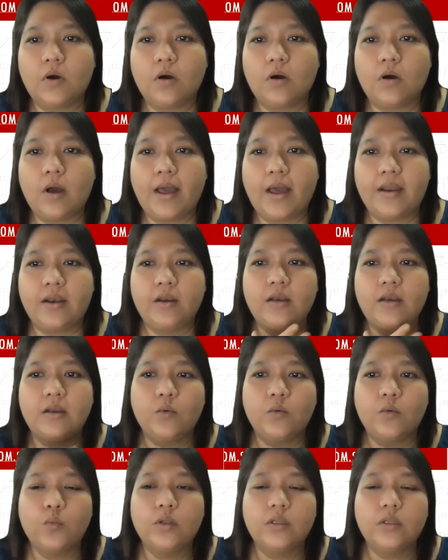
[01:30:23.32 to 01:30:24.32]

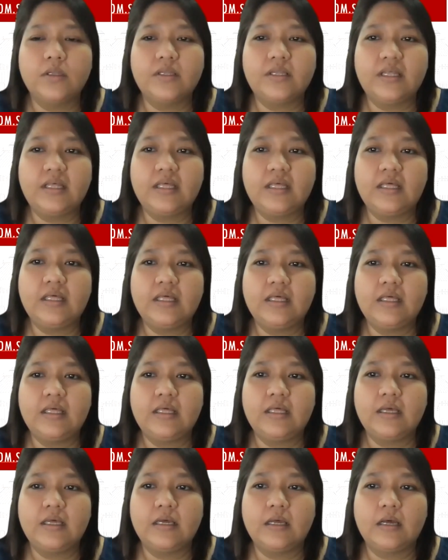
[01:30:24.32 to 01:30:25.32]
And will
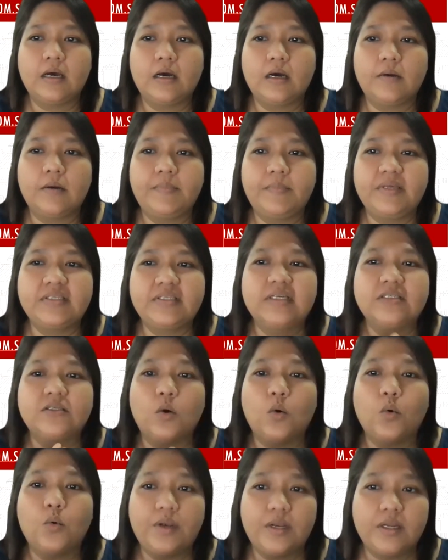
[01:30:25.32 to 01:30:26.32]
the business
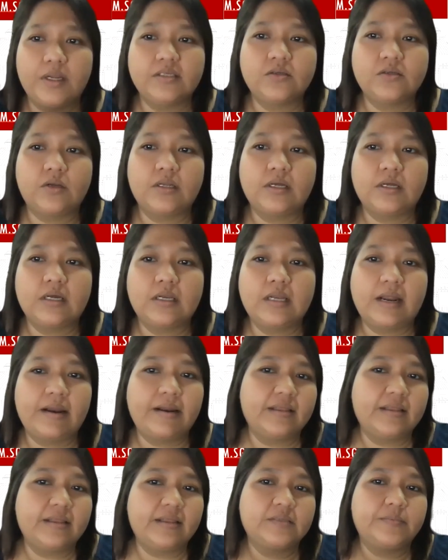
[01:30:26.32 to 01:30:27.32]
owners or the
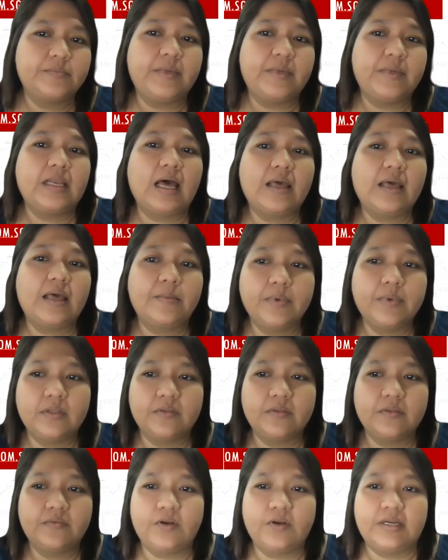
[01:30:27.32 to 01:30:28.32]
directors be
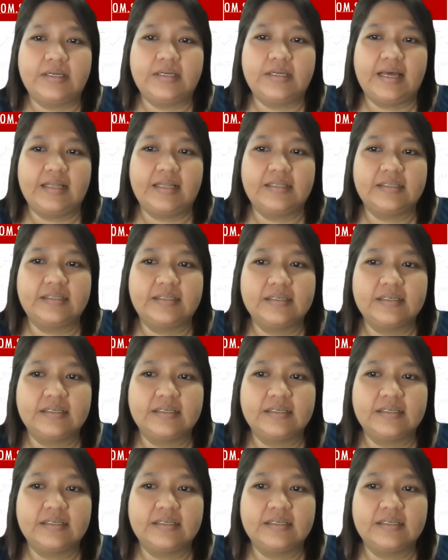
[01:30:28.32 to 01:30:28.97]
liable for the debt?